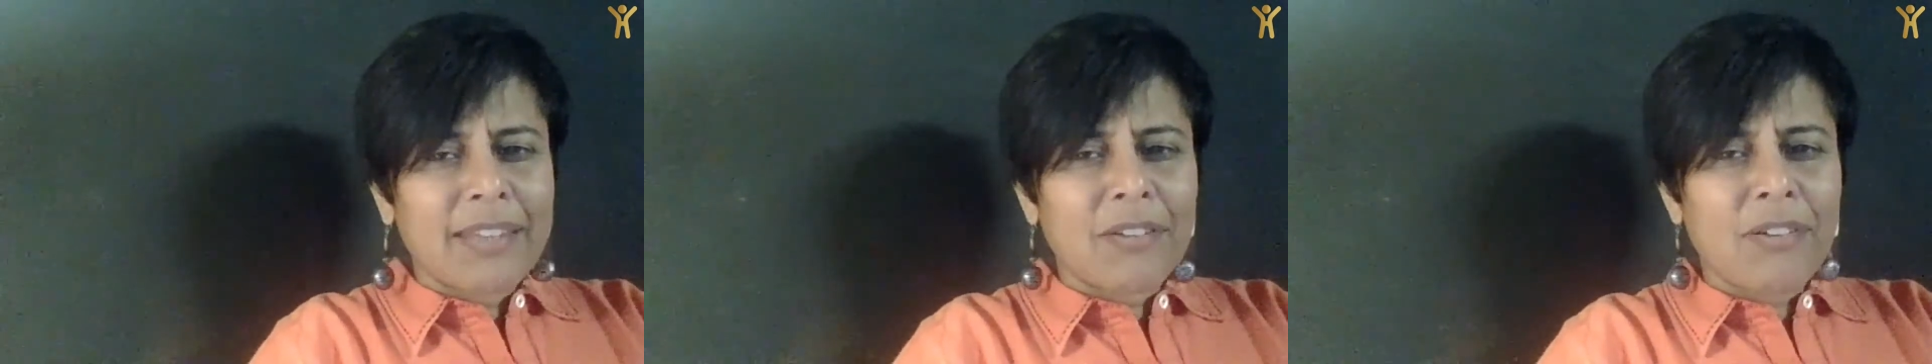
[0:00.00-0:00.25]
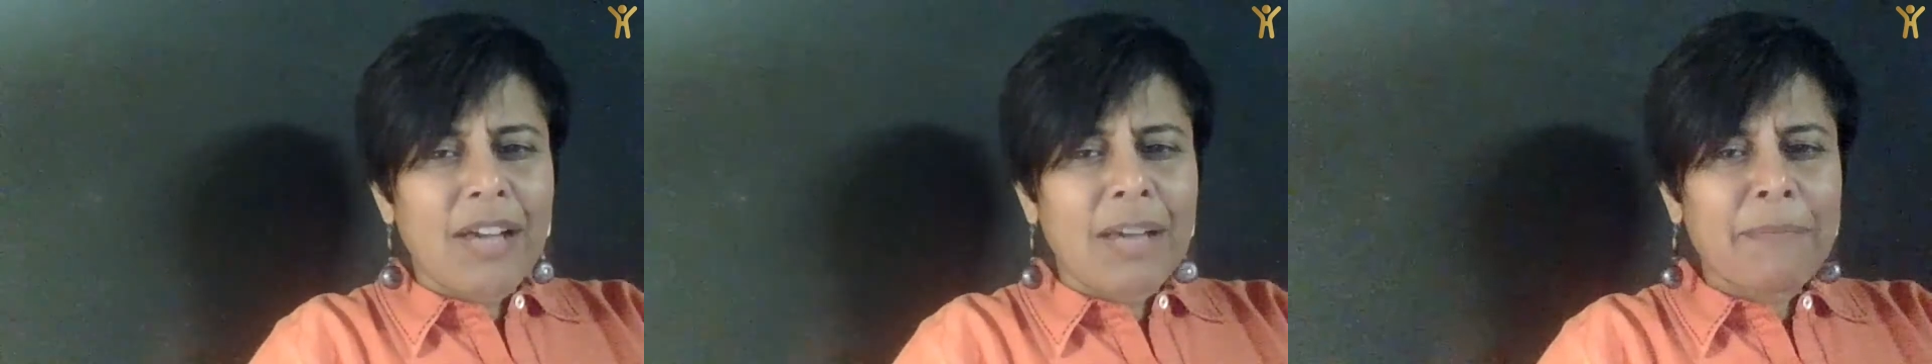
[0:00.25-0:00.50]

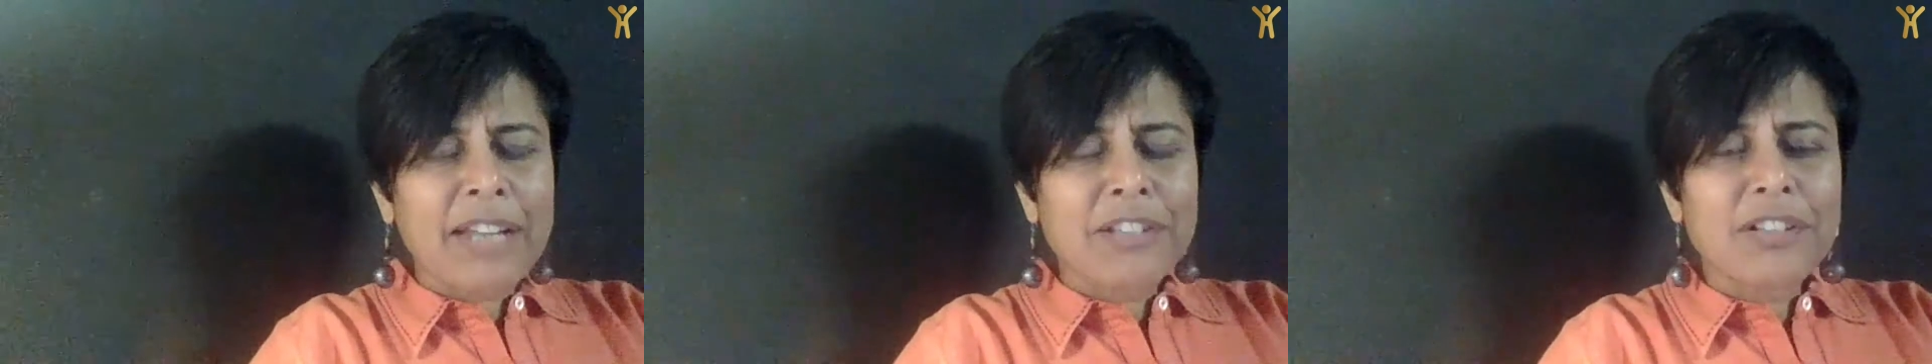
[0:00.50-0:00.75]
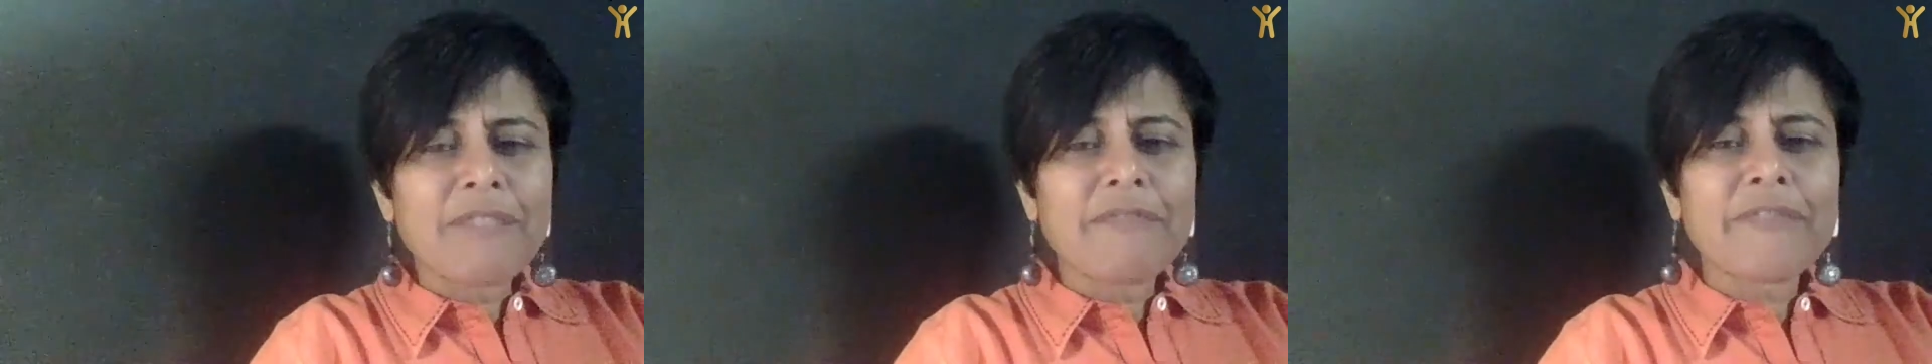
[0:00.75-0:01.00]
I'm
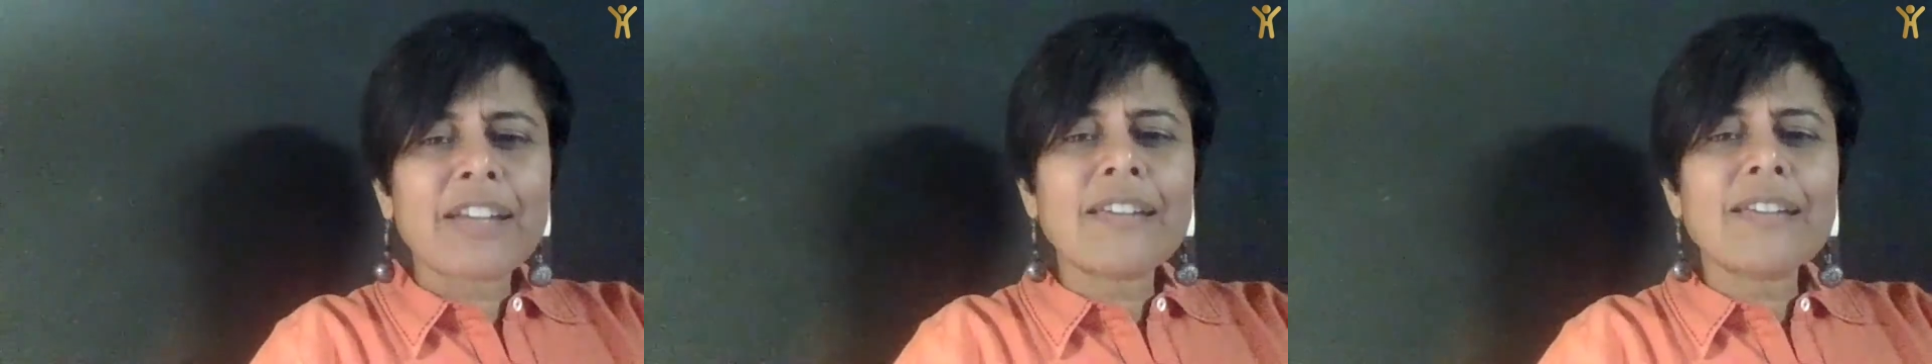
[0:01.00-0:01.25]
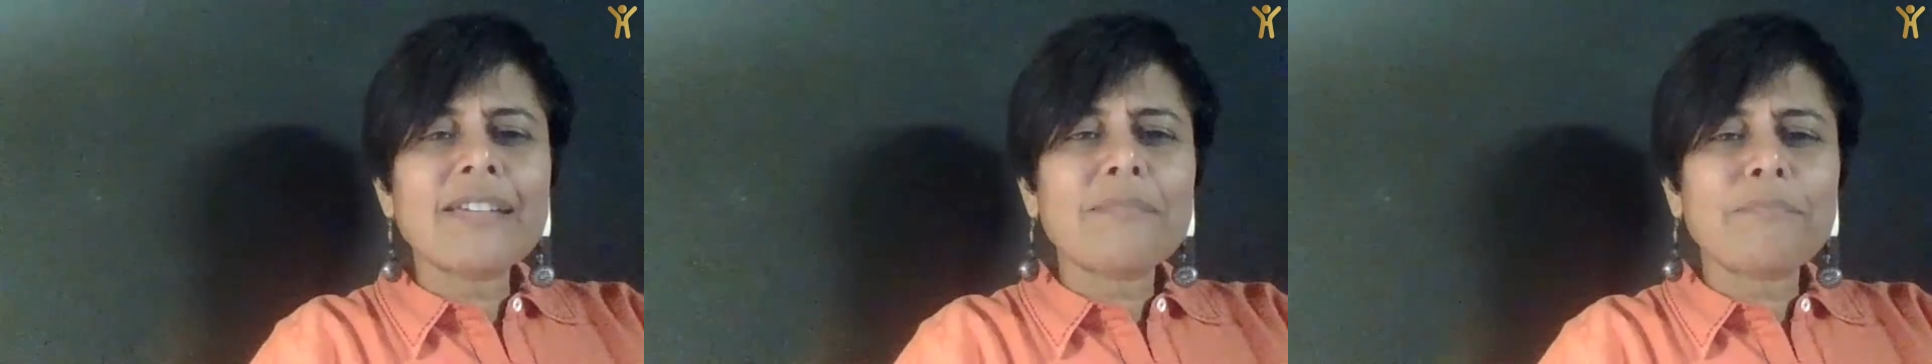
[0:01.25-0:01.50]
actually
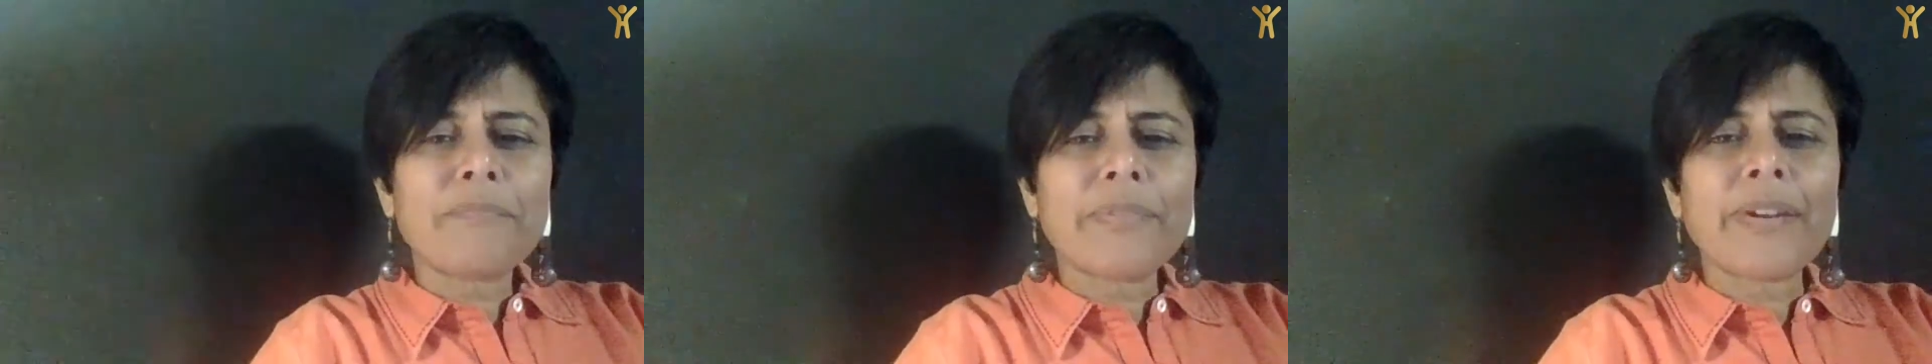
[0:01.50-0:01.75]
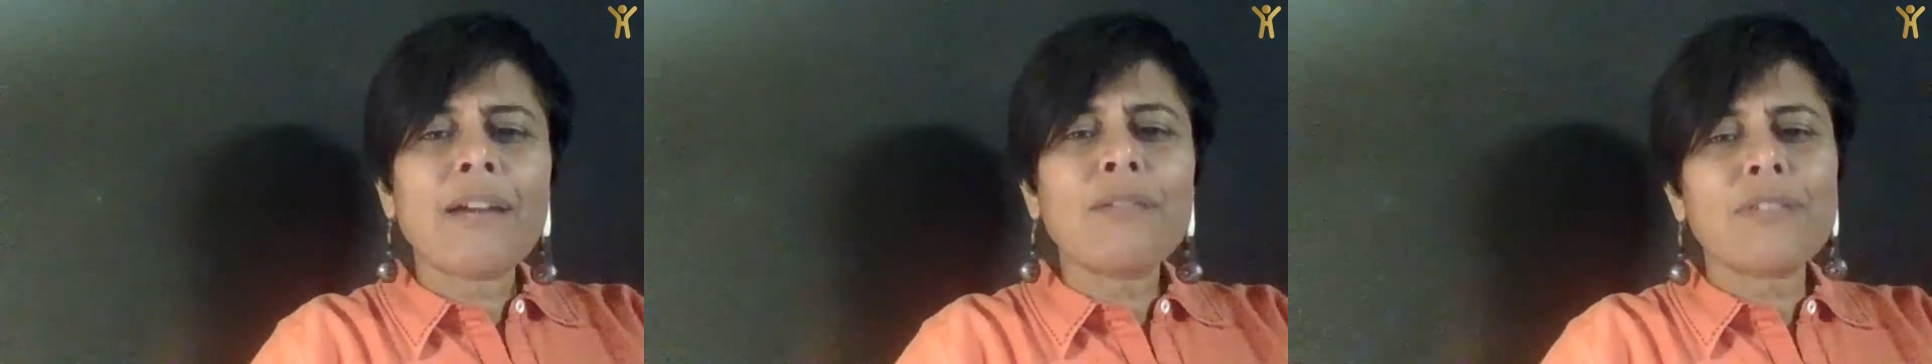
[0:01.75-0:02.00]
very
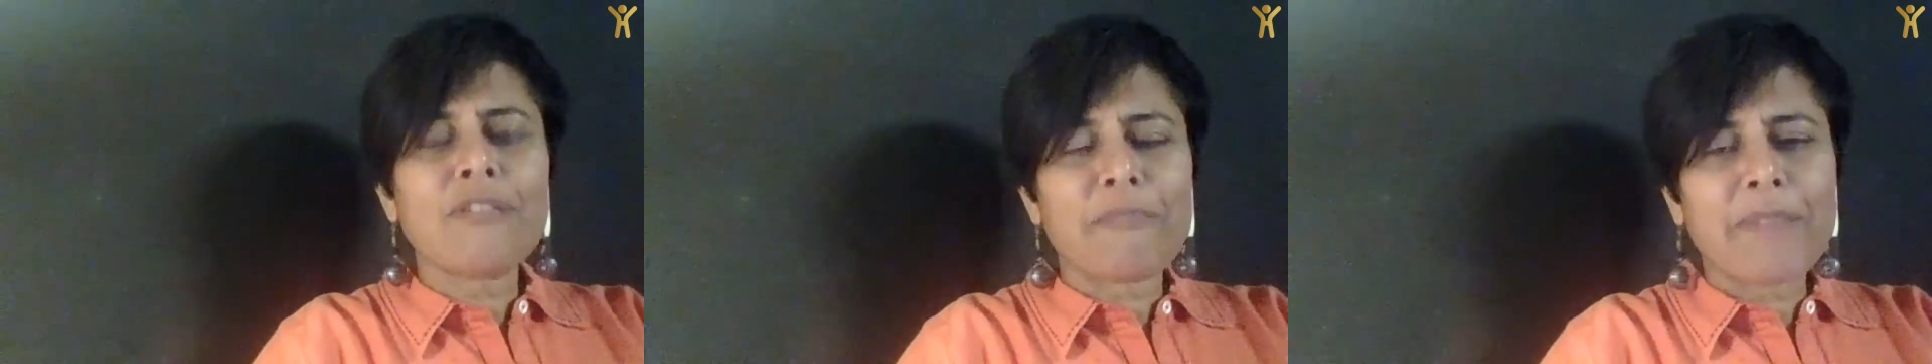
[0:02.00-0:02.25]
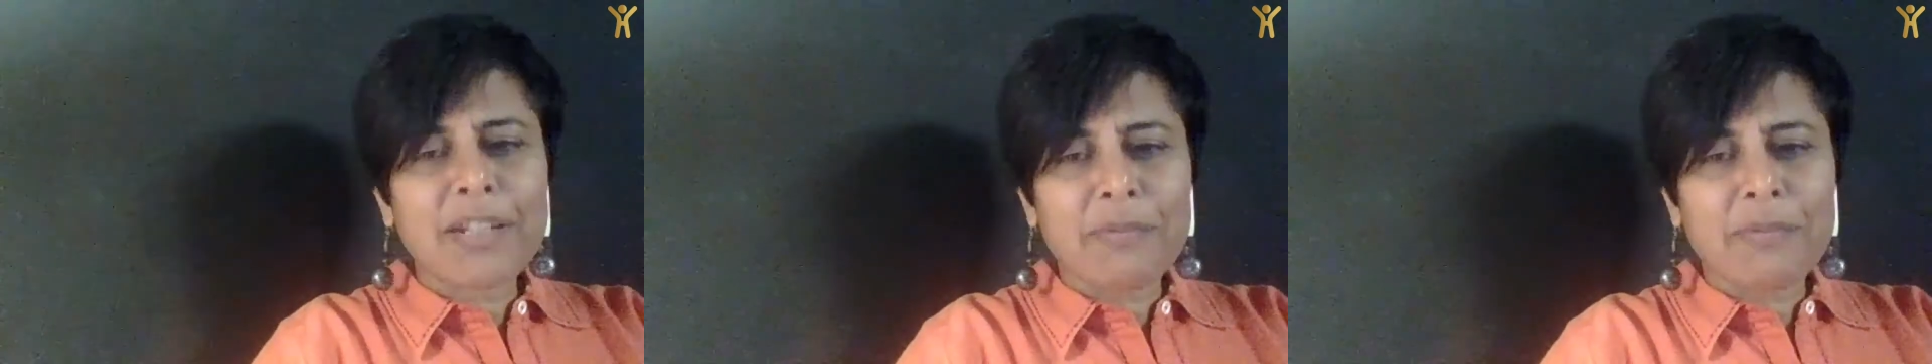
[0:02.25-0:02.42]
proud of my